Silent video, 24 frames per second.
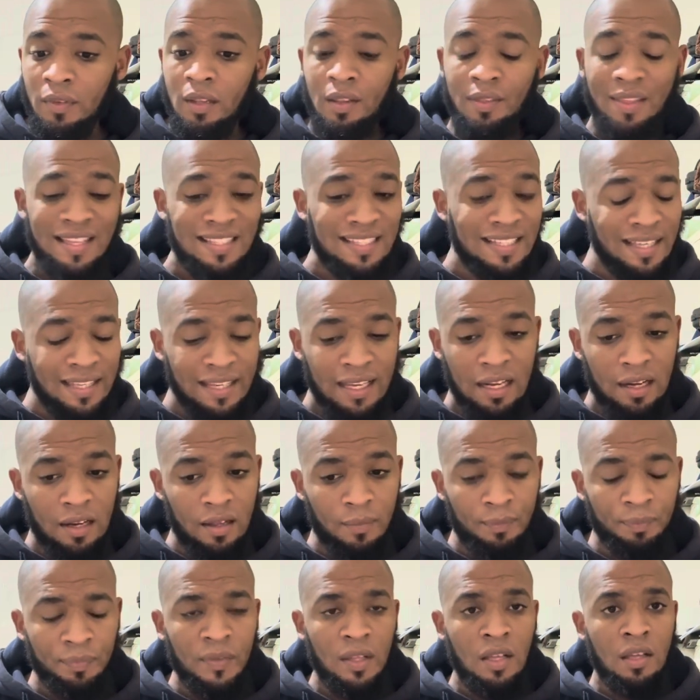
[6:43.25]
That's a
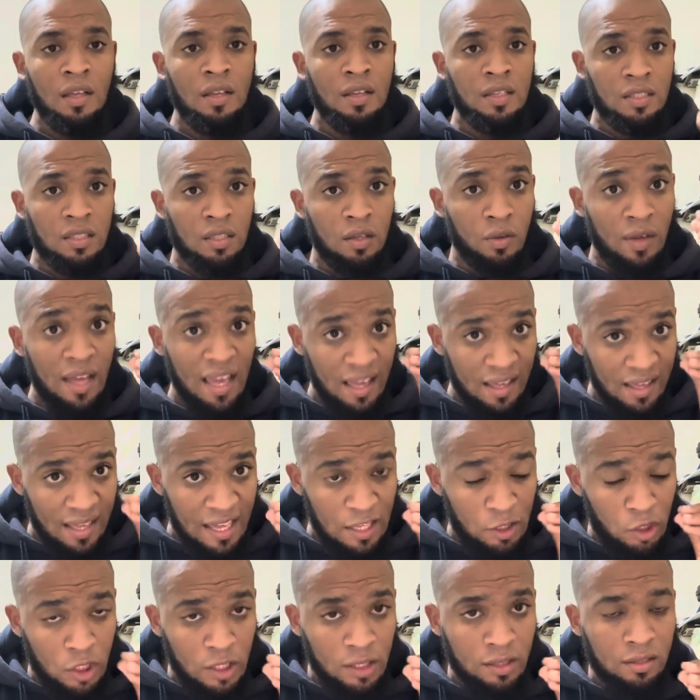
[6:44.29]
killer. So
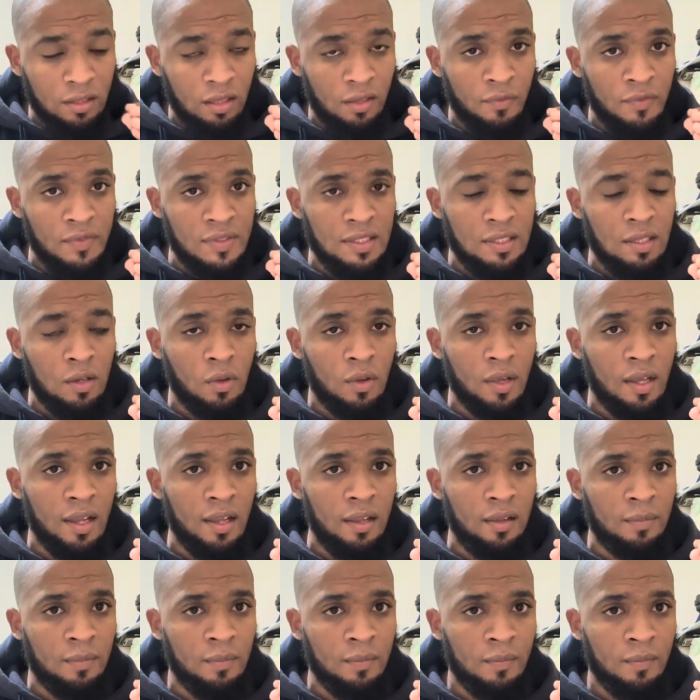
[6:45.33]
adjectives,
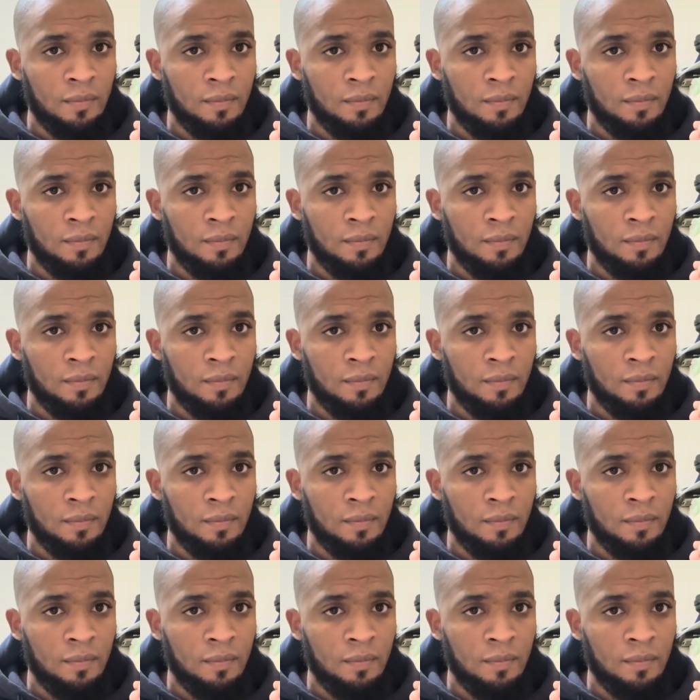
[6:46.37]
okay?